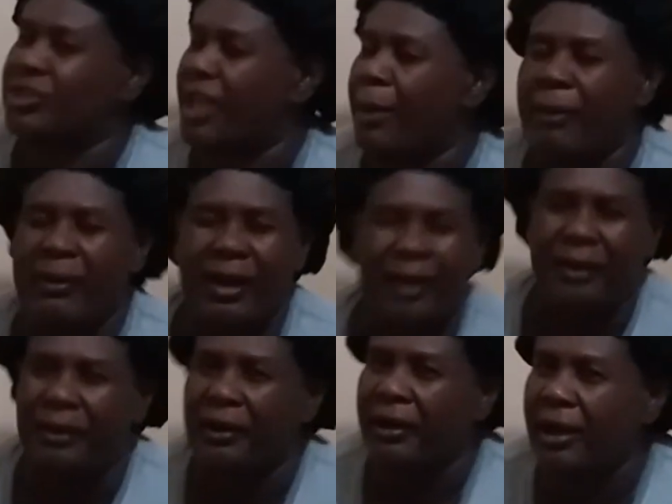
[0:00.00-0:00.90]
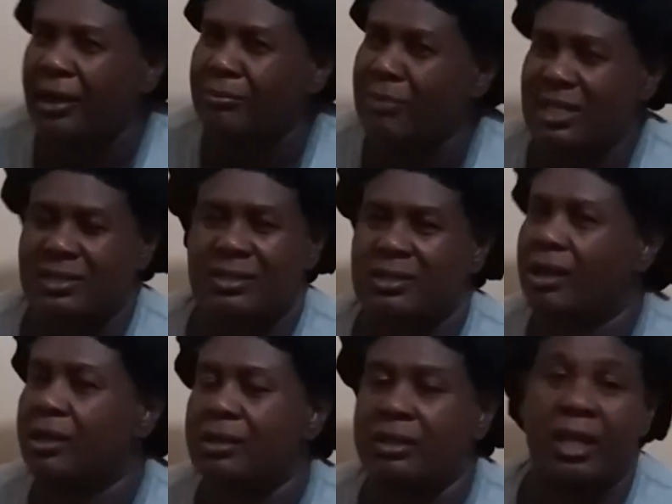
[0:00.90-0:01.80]
Camera girl, my
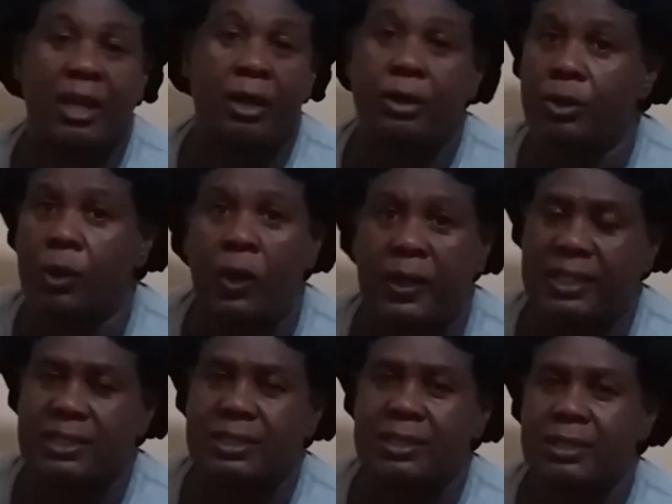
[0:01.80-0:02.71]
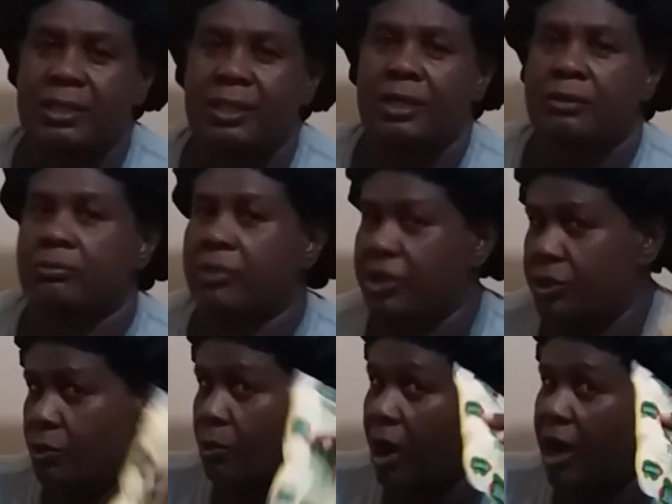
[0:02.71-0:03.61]
son, they don't know it.
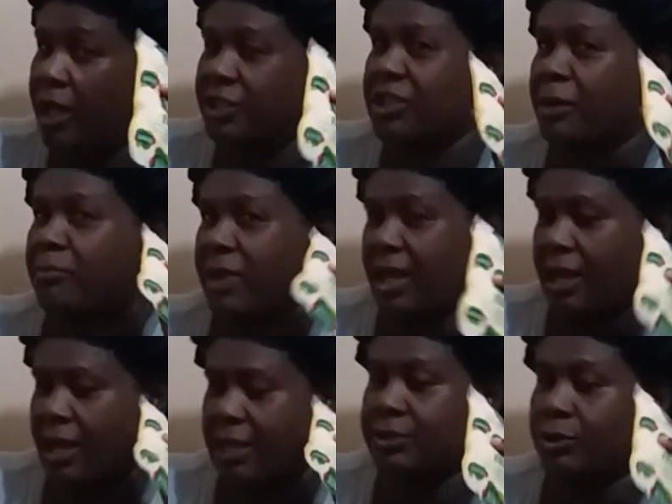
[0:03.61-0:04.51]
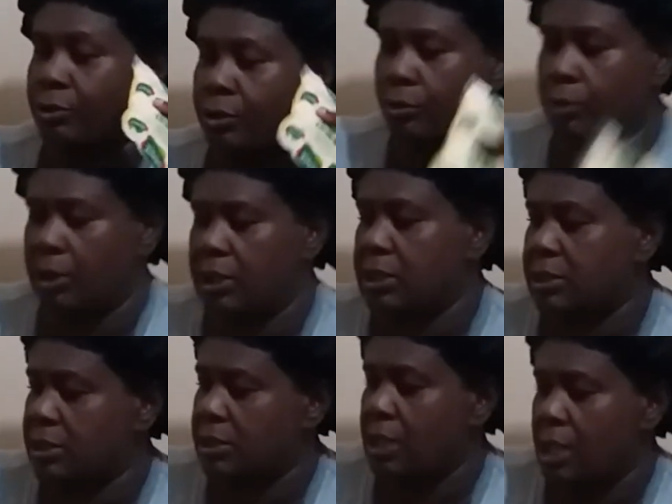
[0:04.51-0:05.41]
But you all Jamaicans don't know
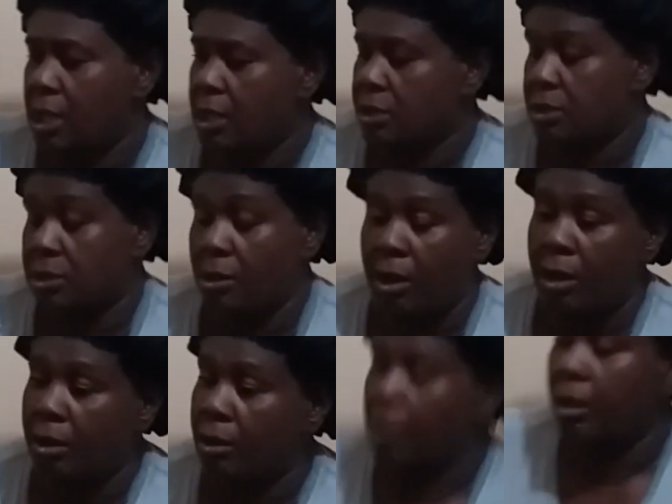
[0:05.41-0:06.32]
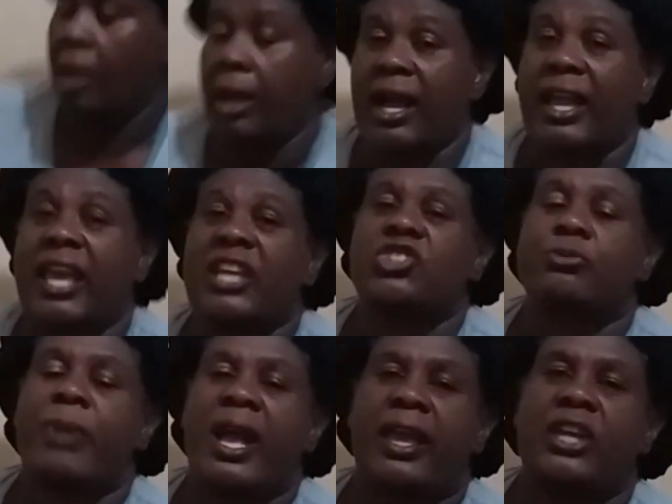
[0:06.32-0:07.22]
this. So, I catch
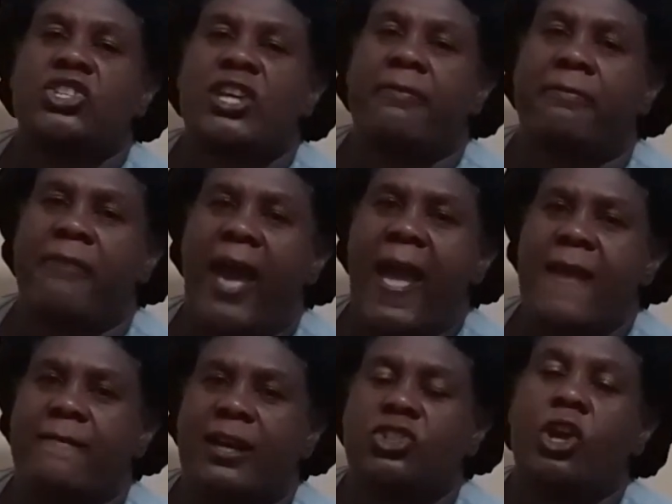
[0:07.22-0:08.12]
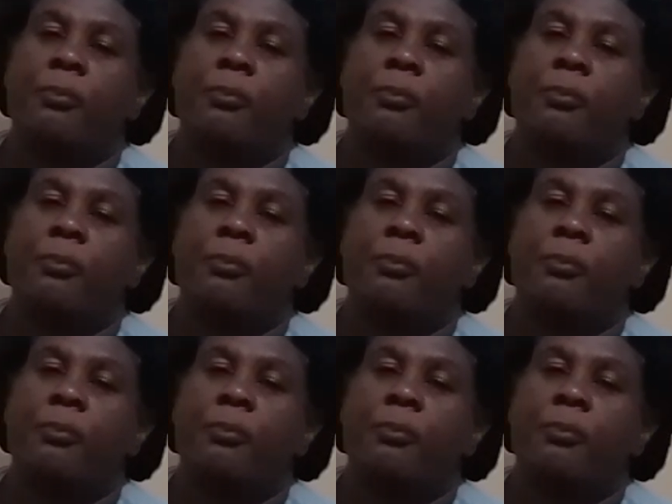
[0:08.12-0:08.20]
a 5. A